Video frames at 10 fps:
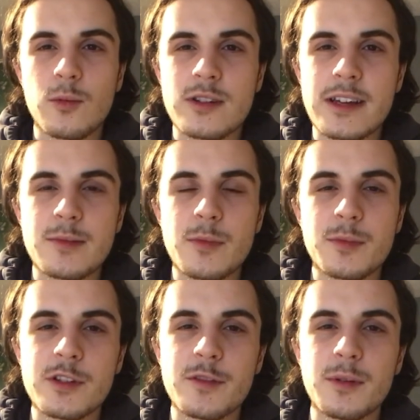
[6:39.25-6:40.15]
we'll see some
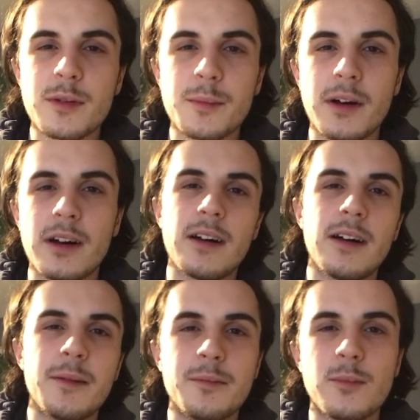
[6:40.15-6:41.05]
improvement, but
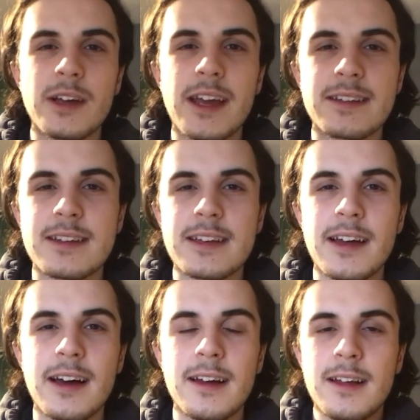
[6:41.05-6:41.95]
we're yet to see
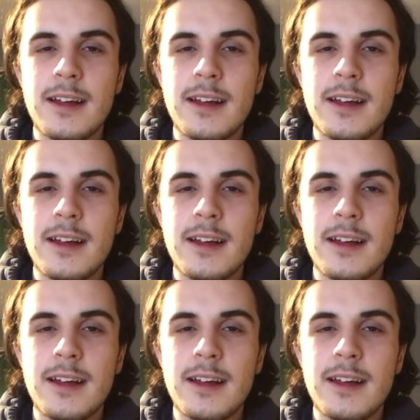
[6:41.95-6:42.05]
that